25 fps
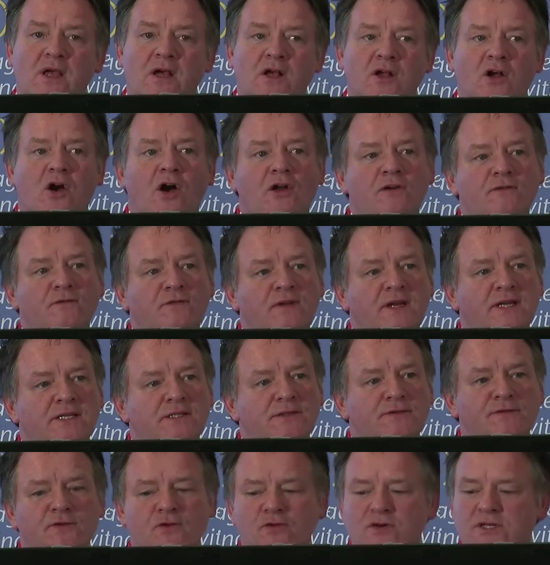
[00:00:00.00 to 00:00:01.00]
Conflict,
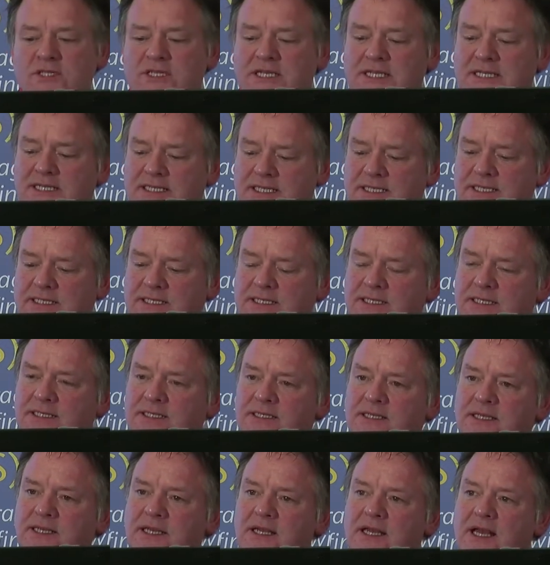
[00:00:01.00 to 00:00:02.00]
of course,
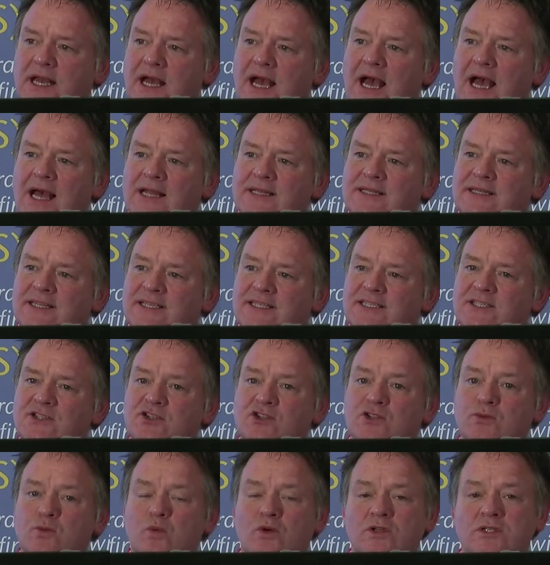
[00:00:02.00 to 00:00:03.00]
existed, and this
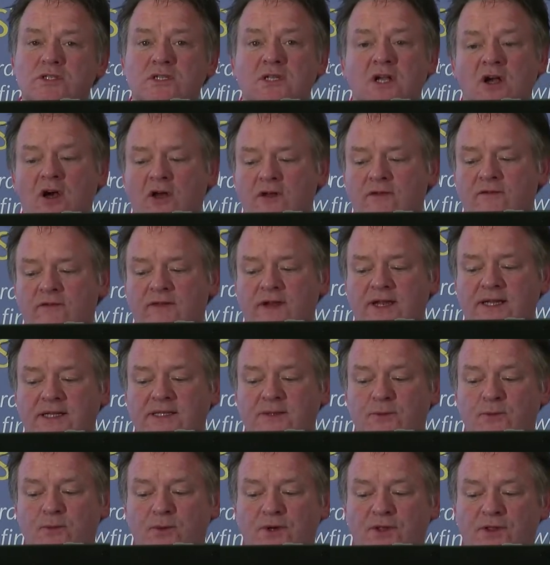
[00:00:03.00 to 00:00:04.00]
just wasn't
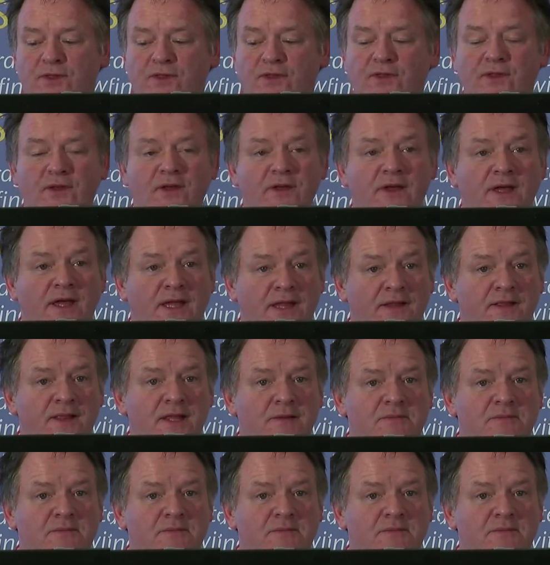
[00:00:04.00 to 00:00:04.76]
conflict within